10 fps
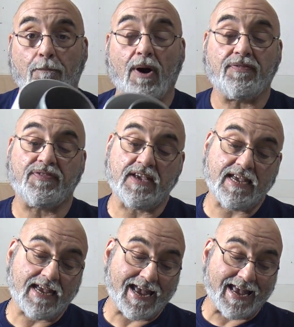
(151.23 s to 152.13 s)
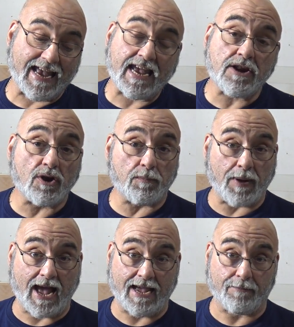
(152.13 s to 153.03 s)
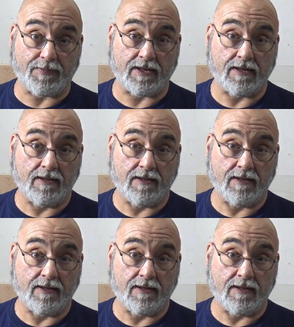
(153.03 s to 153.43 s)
But the inner pipe,